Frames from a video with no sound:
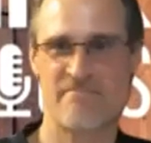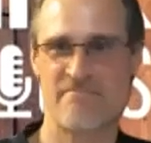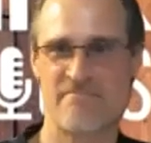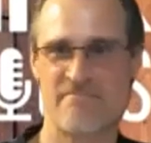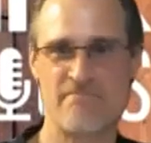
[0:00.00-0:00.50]

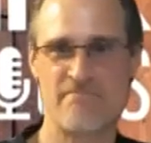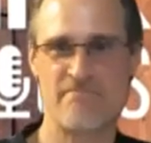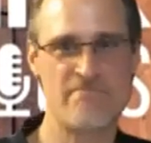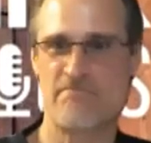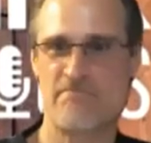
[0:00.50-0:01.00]

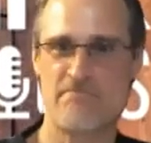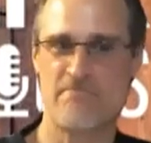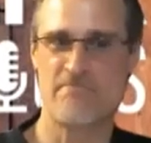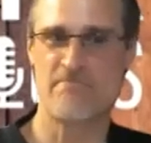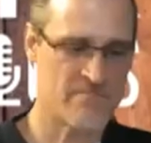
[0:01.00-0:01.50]

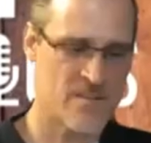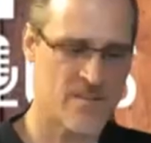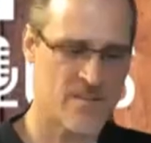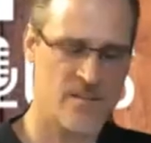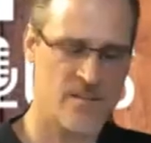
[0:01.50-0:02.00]

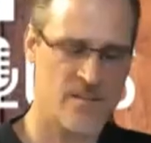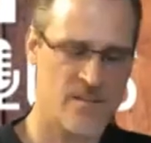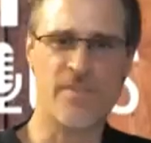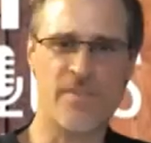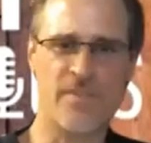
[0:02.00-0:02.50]

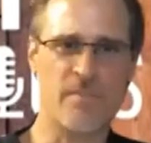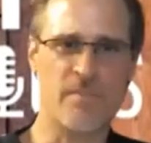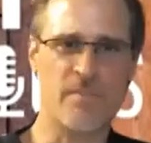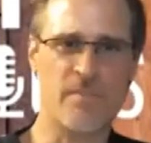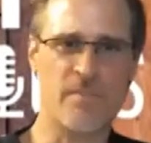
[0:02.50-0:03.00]

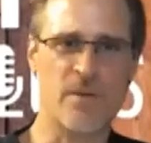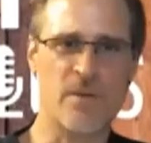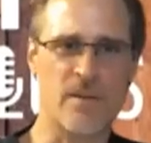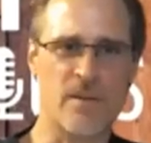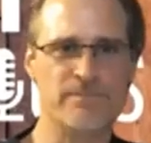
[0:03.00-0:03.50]

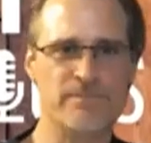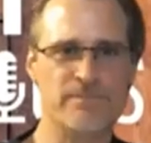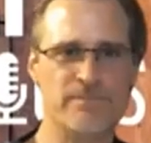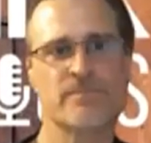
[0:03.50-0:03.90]
The person shown says nothing.